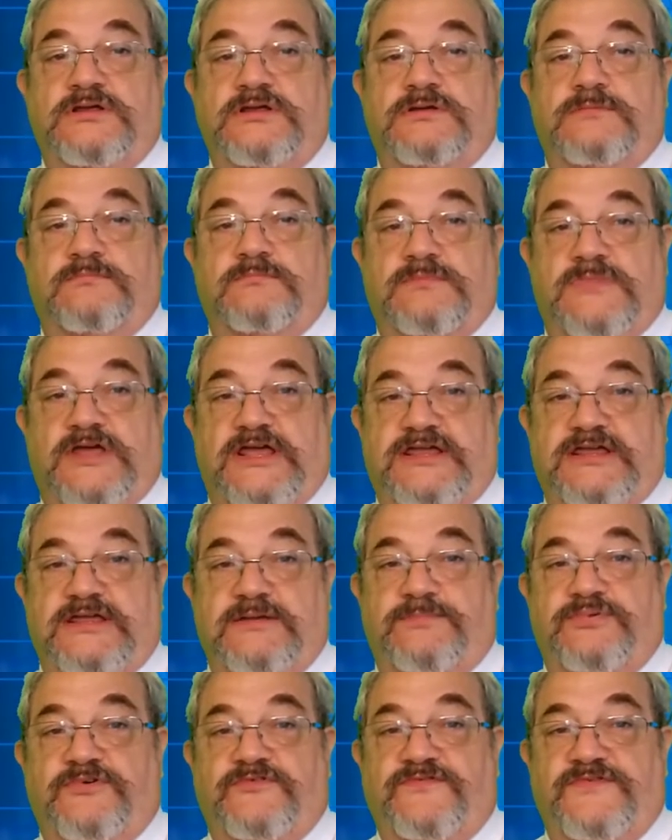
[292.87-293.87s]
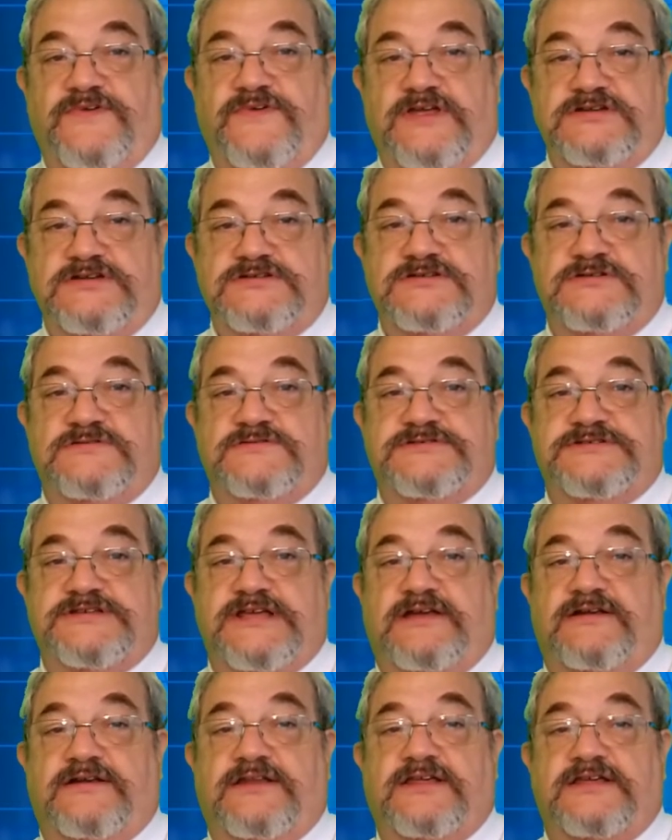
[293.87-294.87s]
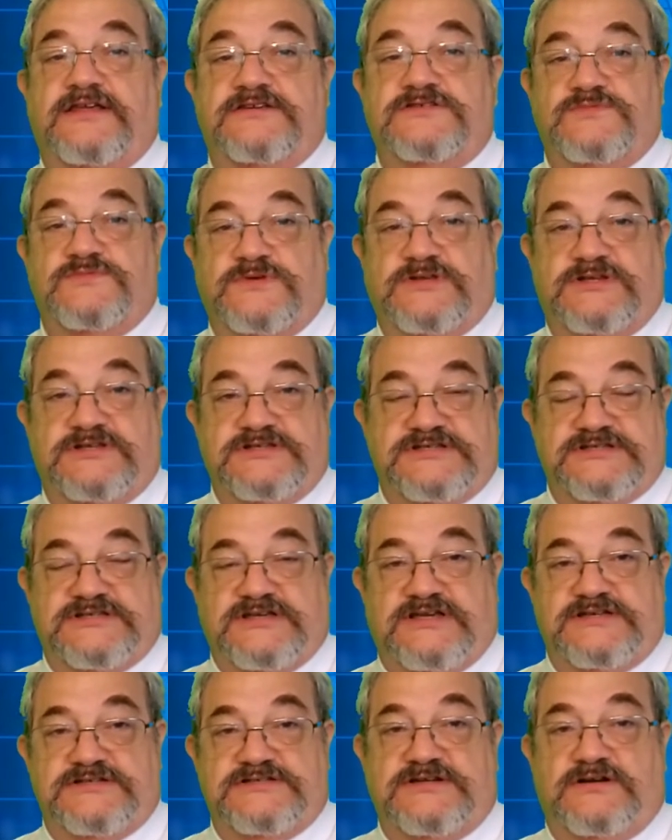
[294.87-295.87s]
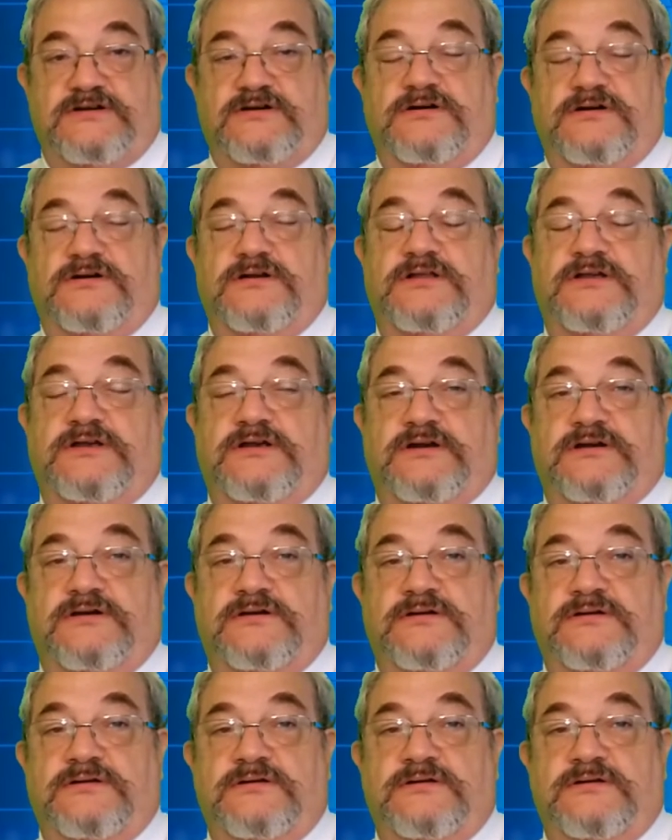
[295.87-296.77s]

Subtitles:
Make it professional sounding as we discussed earlier.